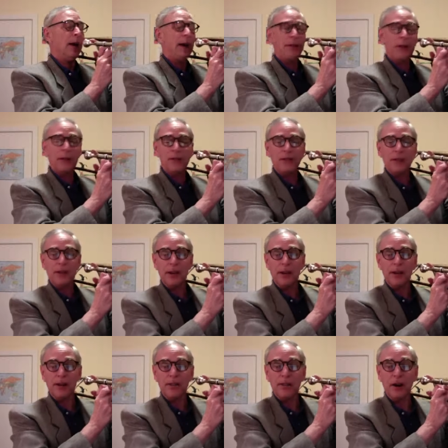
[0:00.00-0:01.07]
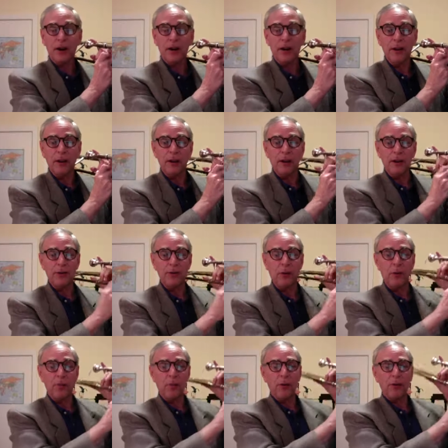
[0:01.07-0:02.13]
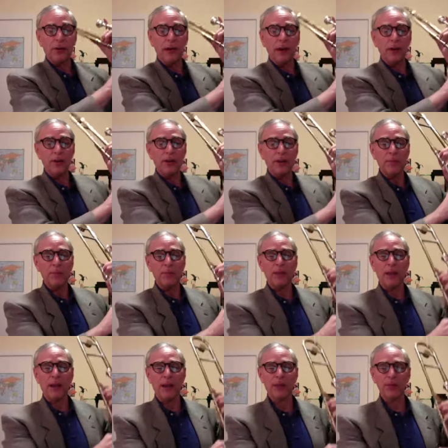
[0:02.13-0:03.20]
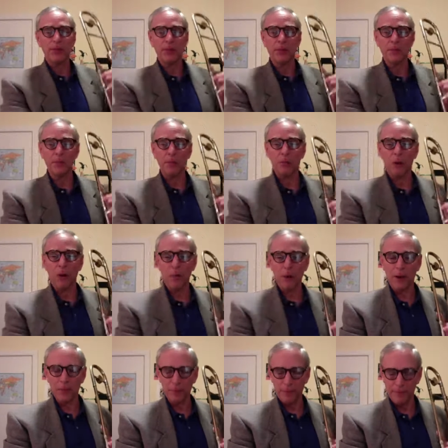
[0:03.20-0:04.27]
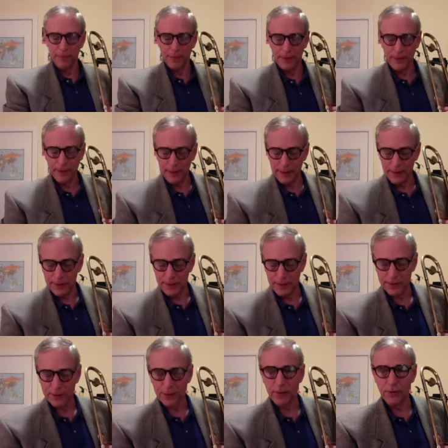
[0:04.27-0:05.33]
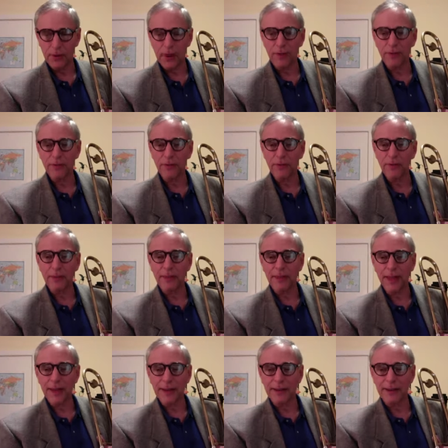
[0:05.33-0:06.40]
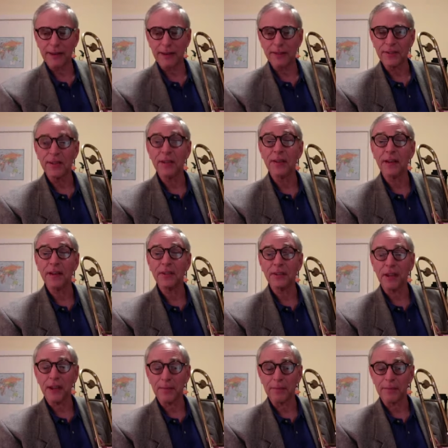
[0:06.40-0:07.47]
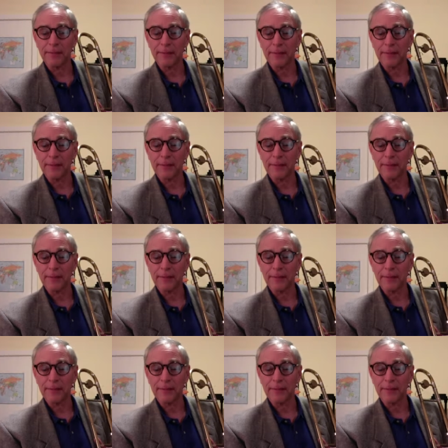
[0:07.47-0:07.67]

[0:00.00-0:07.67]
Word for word: And that's the end of our trombone care tips and simple warm up. So have fun with that. See you next time.